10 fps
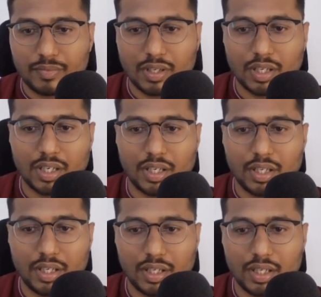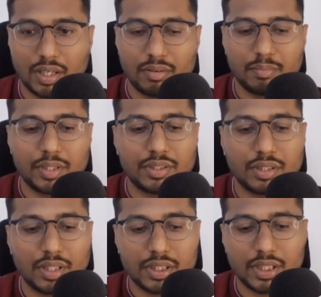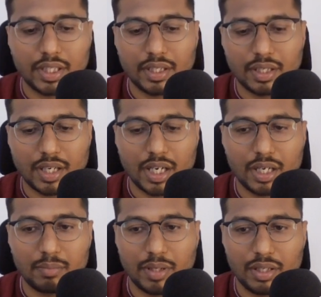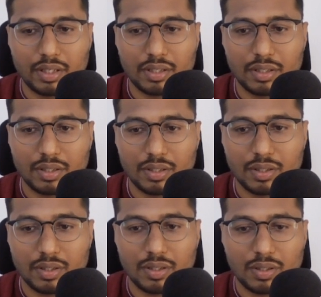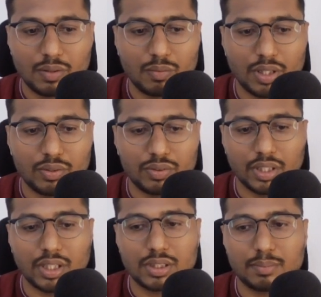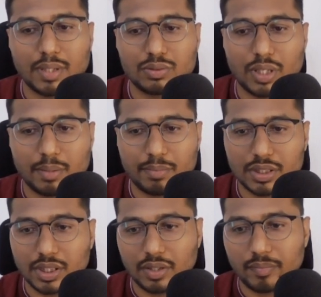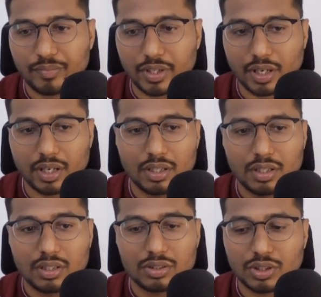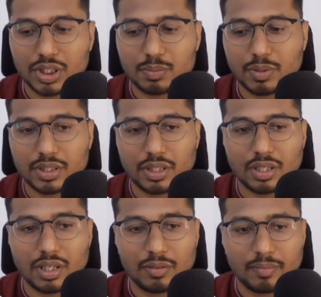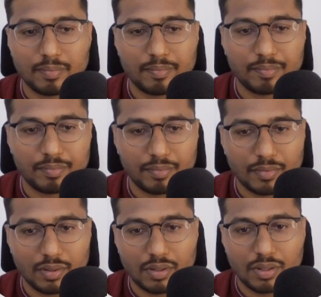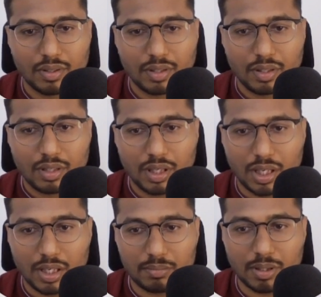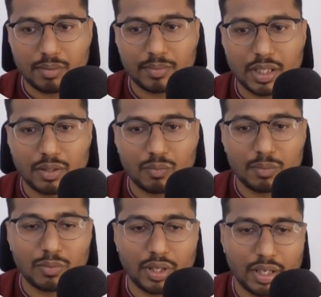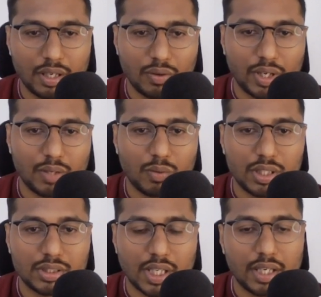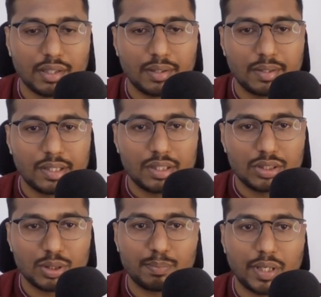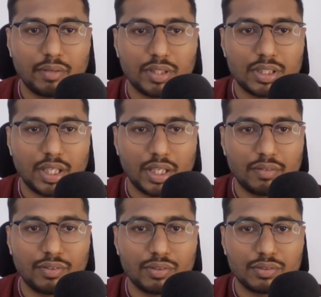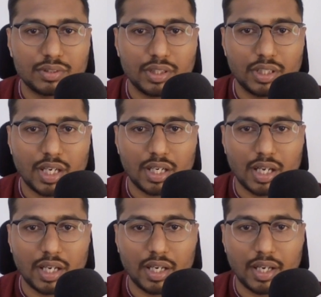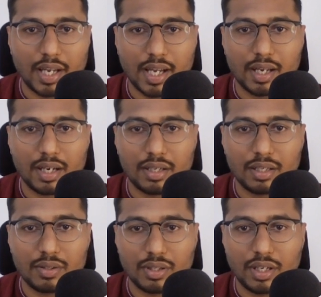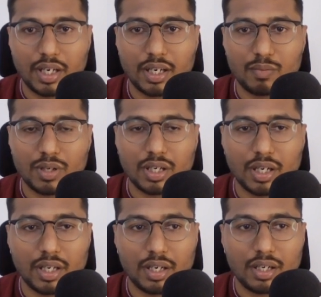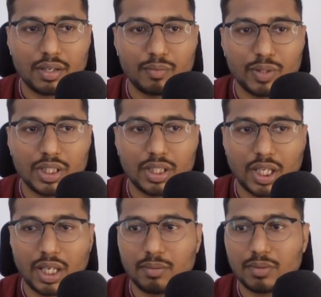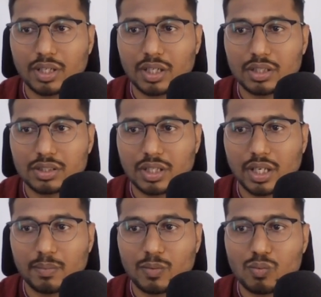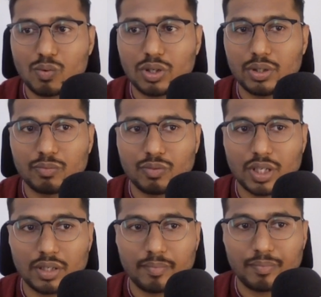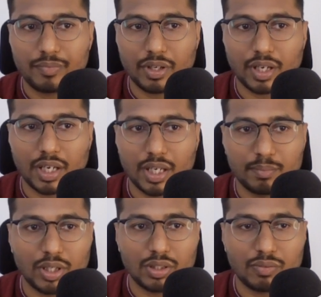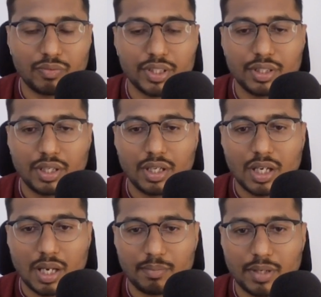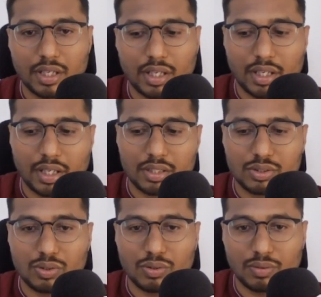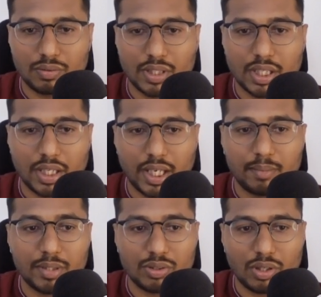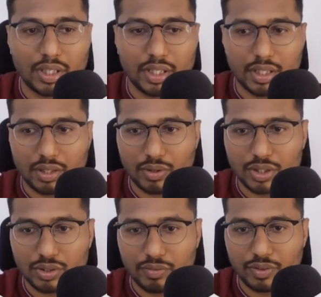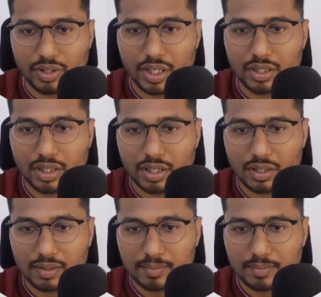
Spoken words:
And here I will mention, let's say admin 123. That's the password I'm passing. Okay, so just press enter now. Now I'm getting one more error. Okay, and what is that? So previously, if you see that I had created one container with the name that is demo volume 1. Okay, and because of which I'm getting an error. So that name is already there. Okay, so if you read the error,